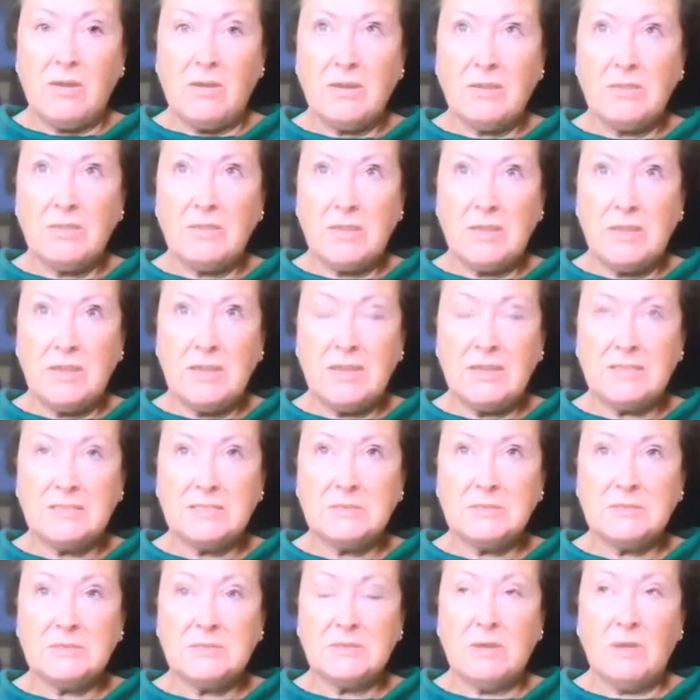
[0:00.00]
I think
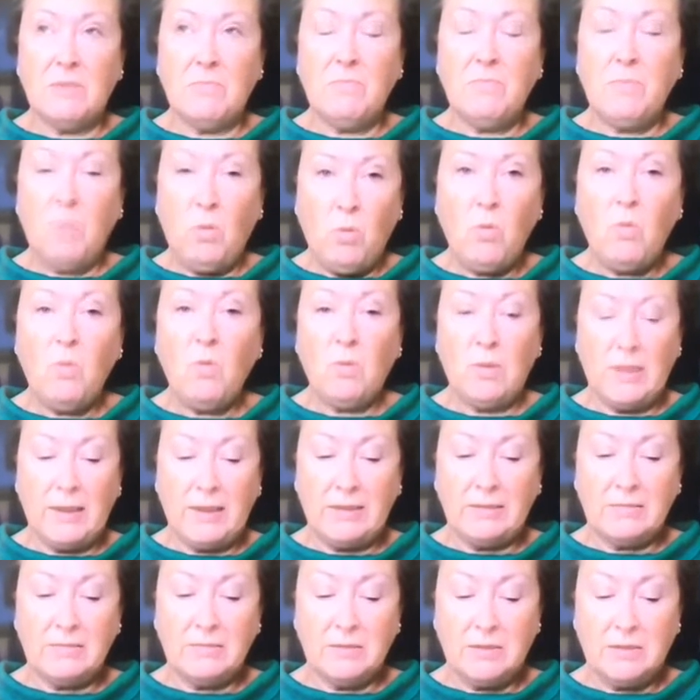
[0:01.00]
it's
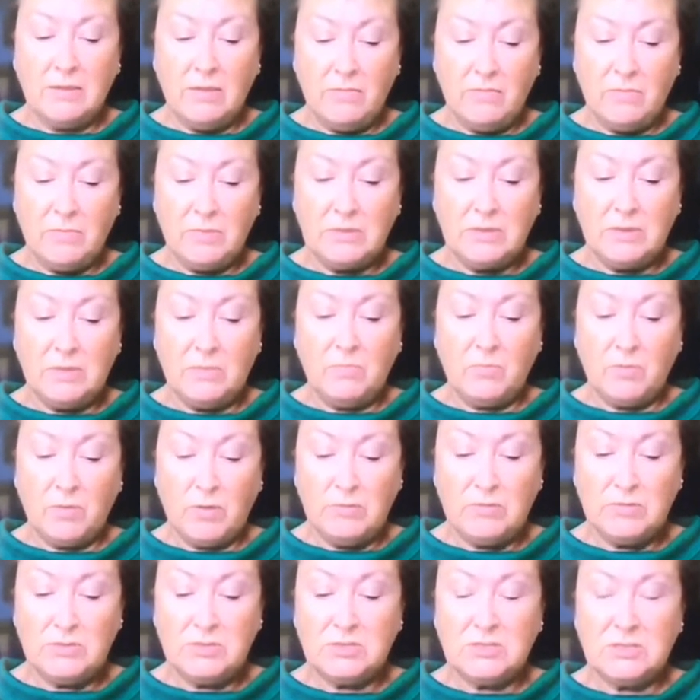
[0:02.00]
appalling. The government
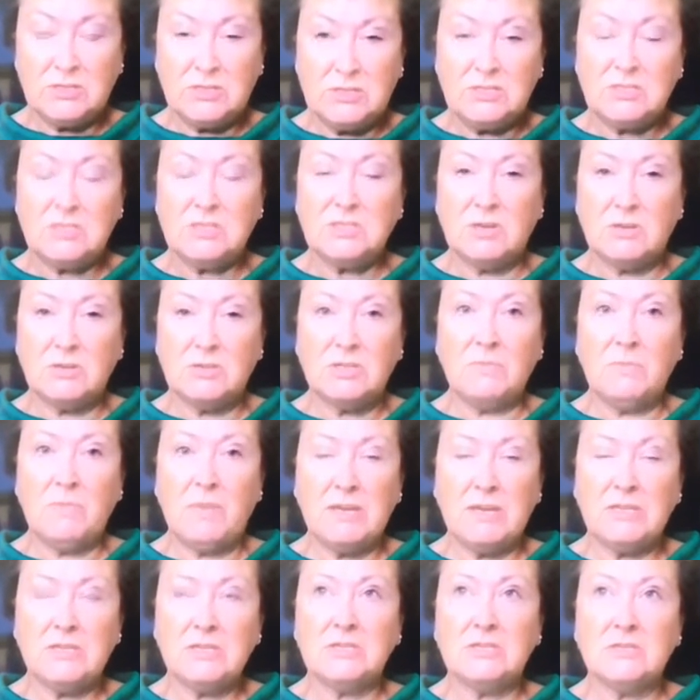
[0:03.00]
approach to
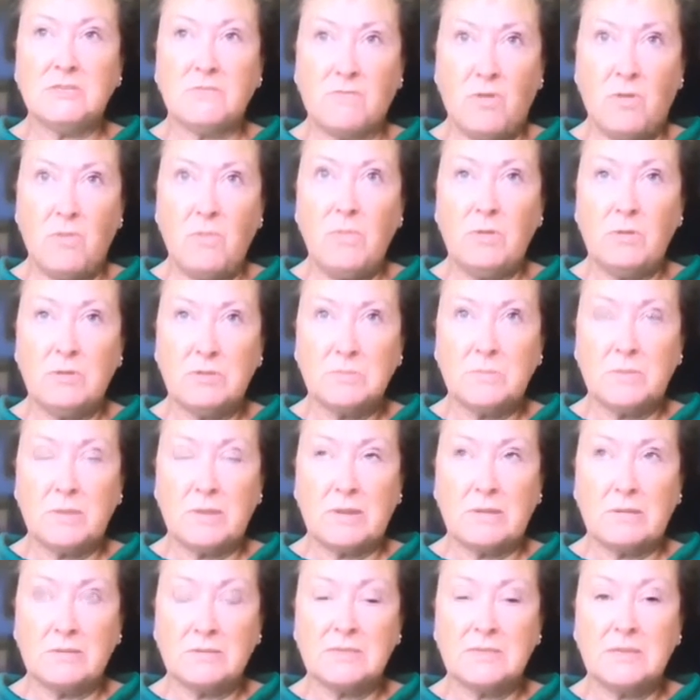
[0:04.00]
discharging patients from
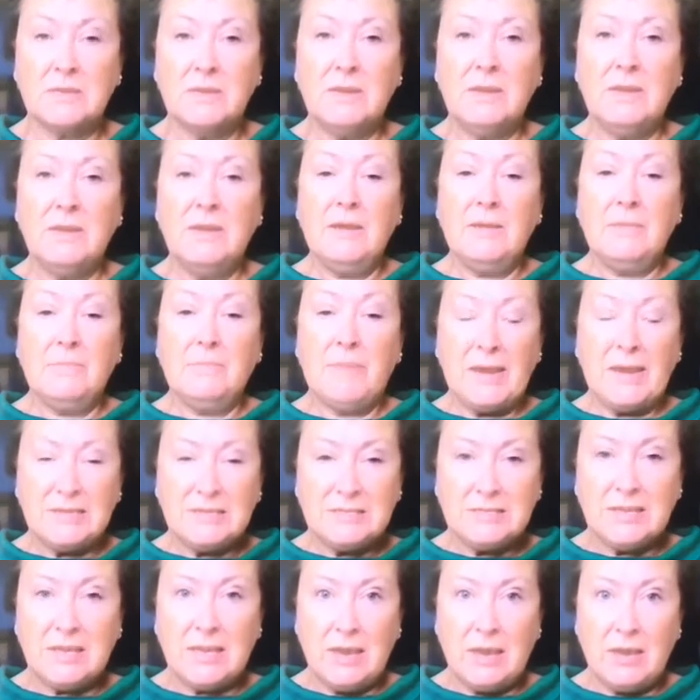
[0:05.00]
hospitals
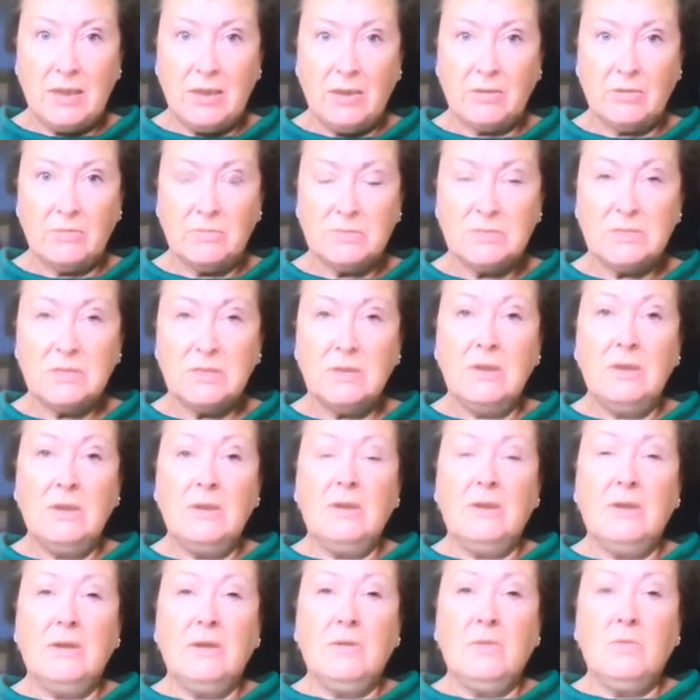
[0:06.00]
back to care homes
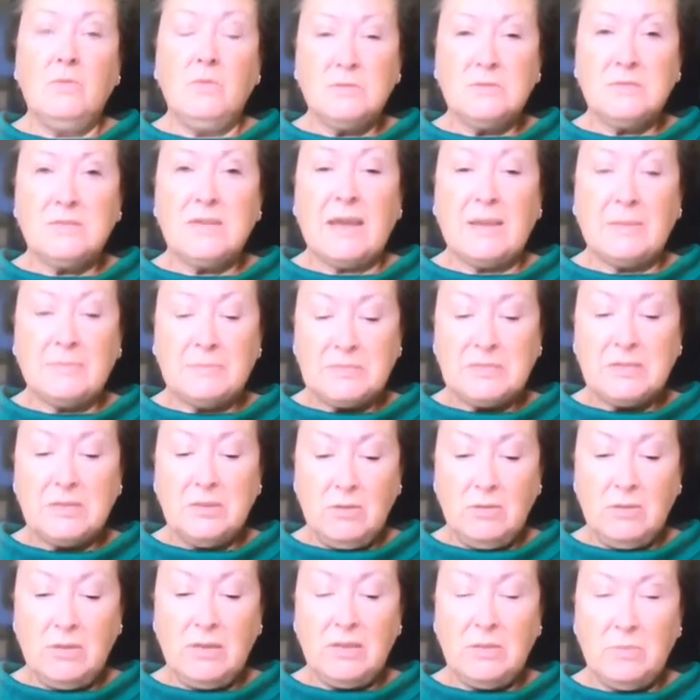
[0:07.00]
was
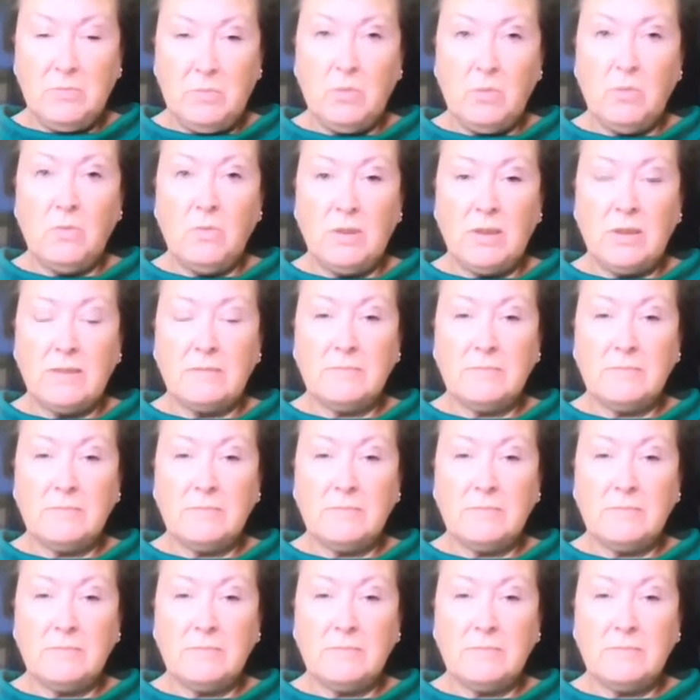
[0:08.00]
absolutely appalling.